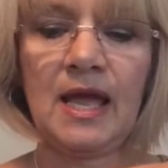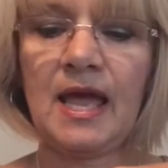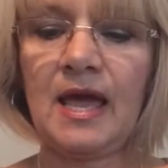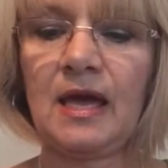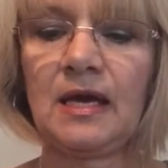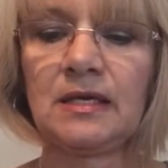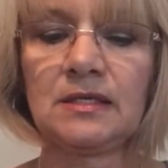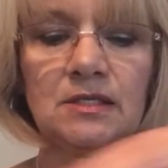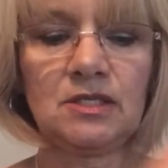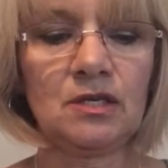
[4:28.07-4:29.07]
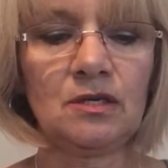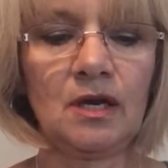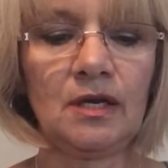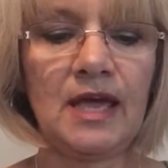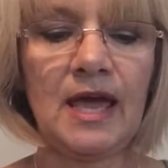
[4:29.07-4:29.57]
And
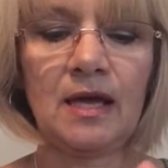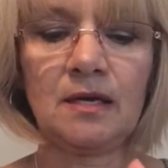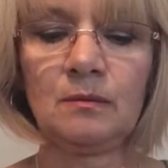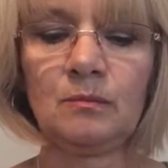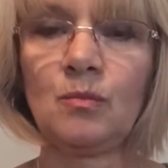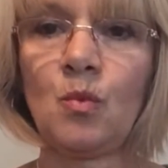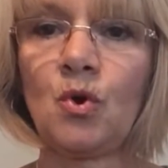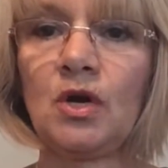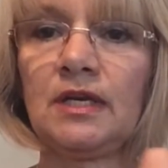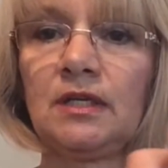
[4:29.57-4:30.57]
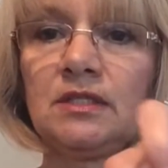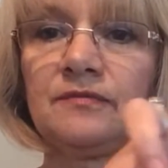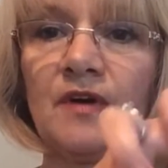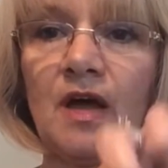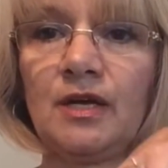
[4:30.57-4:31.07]
again, more little
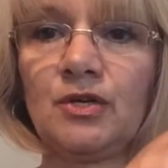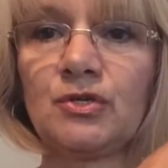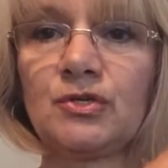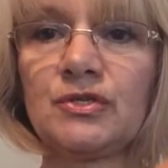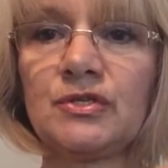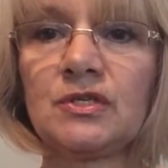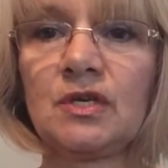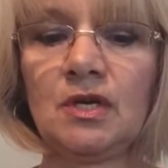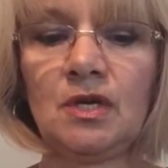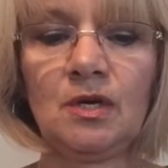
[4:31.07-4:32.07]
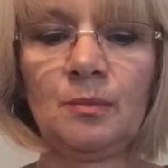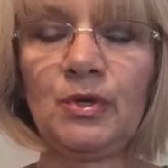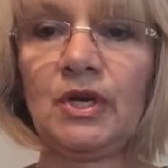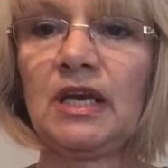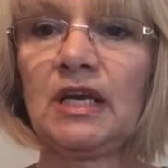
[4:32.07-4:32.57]
dividers,
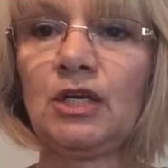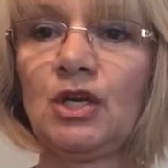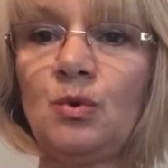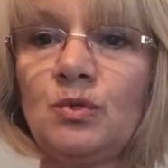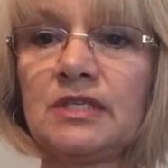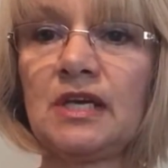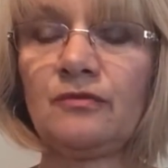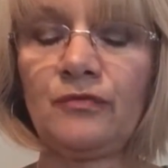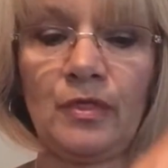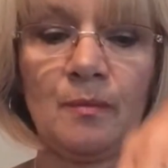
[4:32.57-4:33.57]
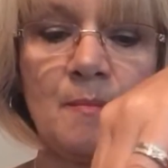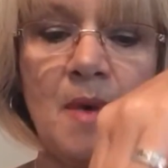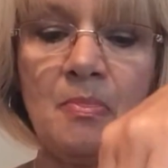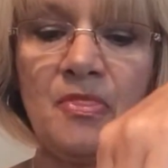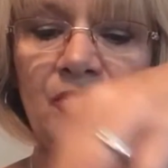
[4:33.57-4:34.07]
putting little notes in for the
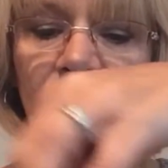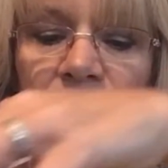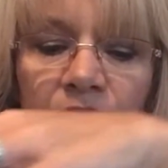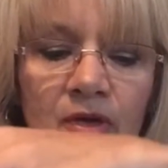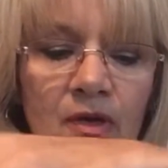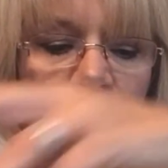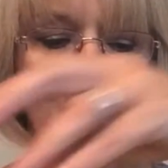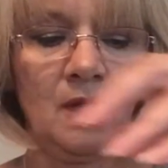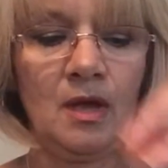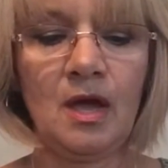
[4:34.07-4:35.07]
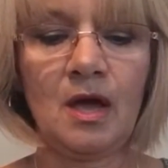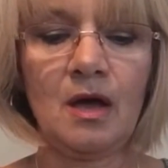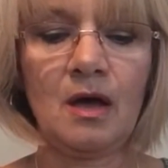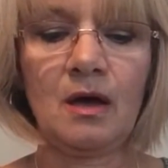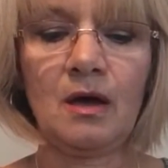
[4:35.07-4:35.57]
month
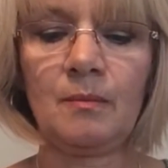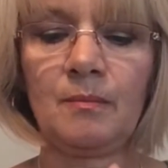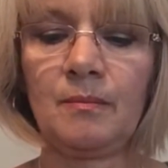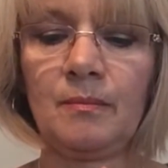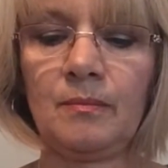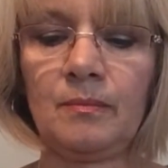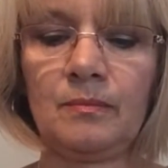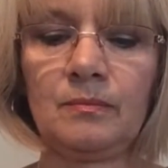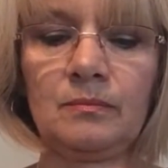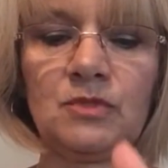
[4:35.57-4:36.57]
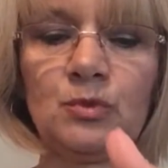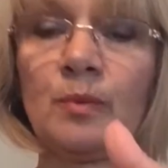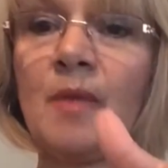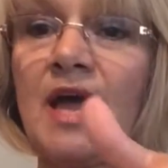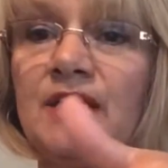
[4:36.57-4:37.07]
um, to
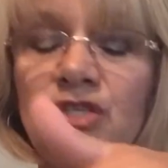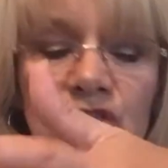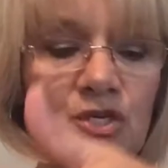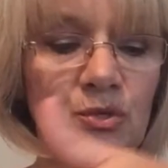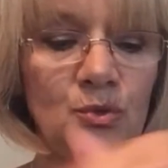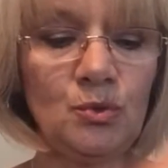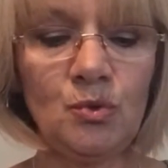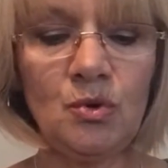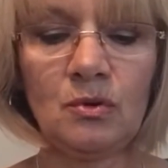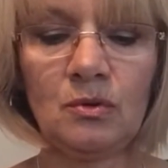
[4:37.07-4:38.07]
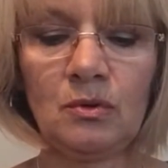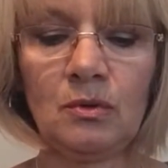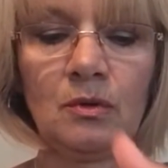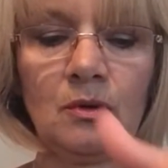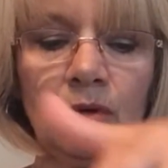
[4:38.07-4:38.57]
remind you.
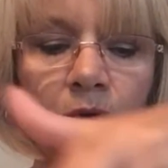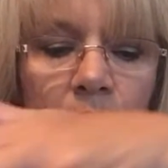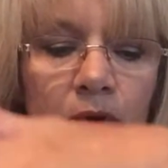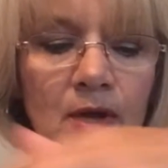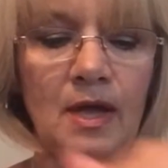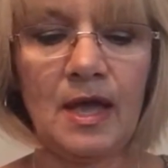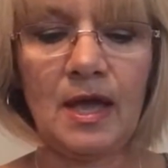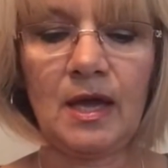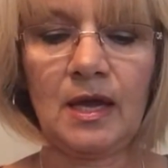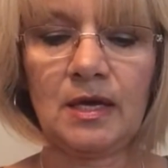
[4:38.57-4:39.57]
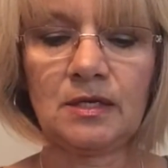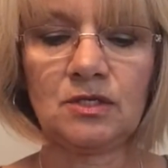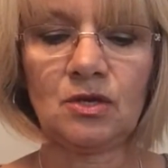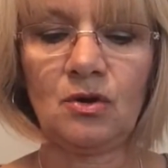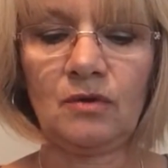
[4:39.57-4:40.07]
And
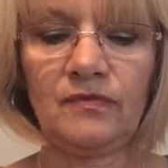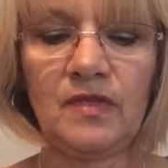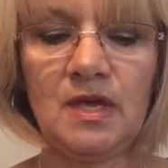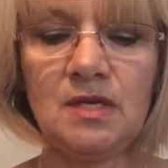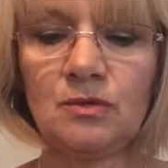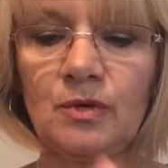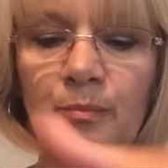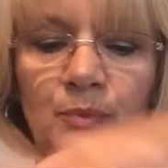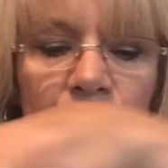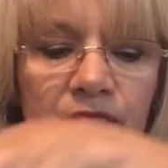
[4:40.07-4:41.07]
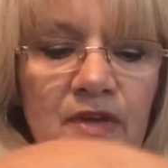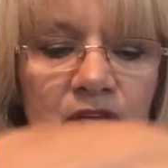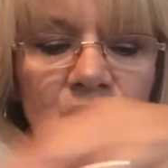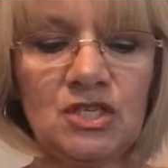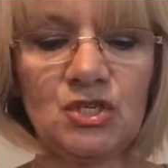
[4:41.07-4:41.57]
all of these are in perfect
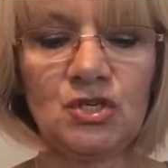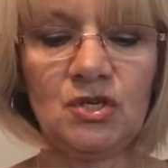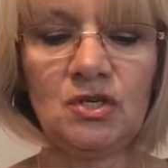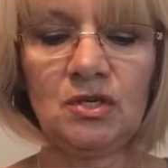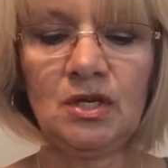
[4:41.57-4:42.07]
condition.